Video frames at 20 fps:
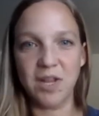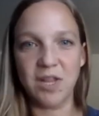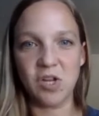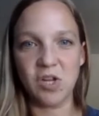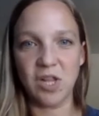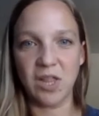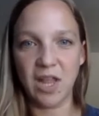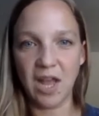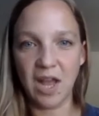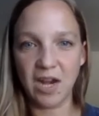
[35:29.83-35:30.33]
There's
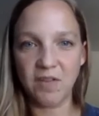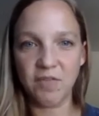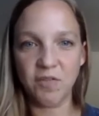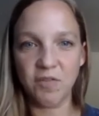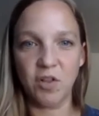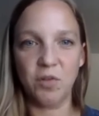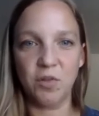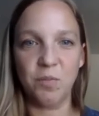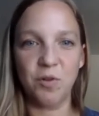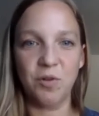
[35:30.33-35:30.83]
a lot of
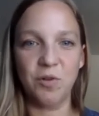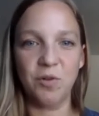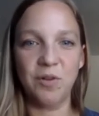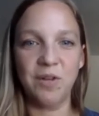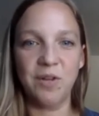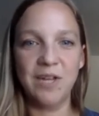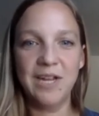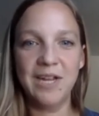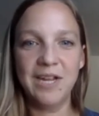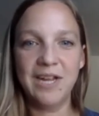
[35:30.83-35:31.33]

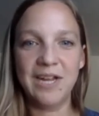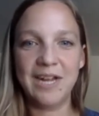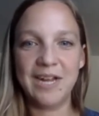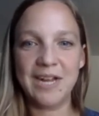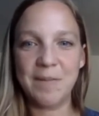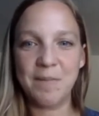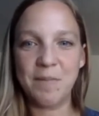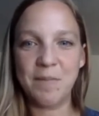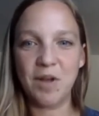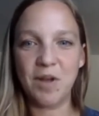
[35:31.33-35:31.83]
global
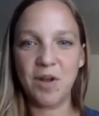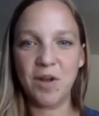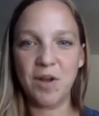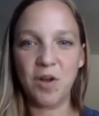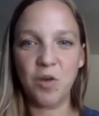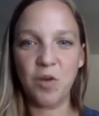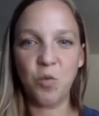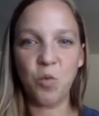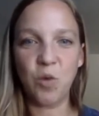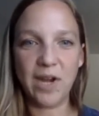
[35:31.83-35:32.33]
um,
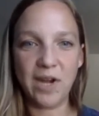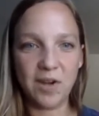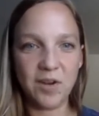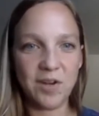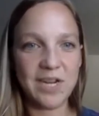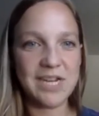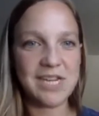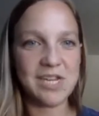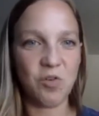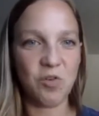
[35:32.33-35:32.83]

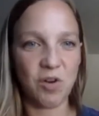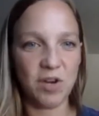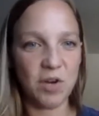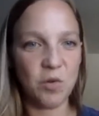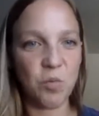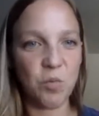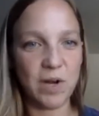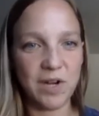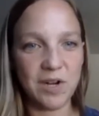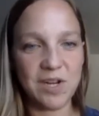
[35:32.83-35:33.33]
awareness, growing
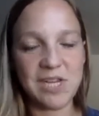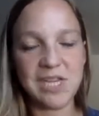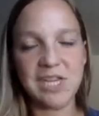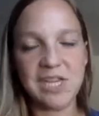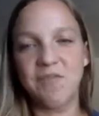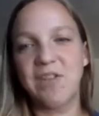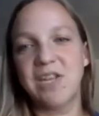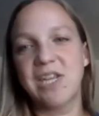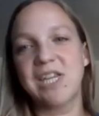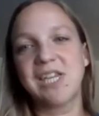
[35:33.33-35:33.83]
awareness
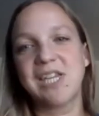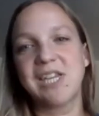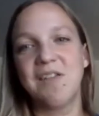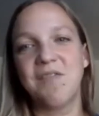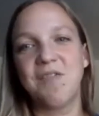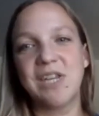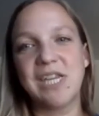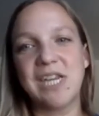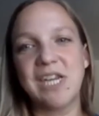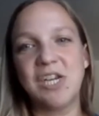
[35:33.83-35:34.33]
of this
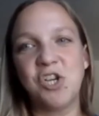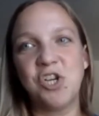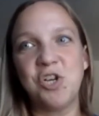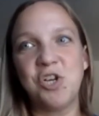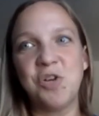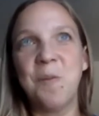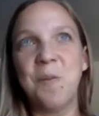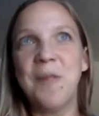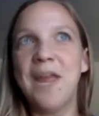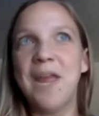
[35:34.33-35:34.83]
of this
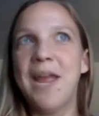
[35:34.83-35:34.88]
issue,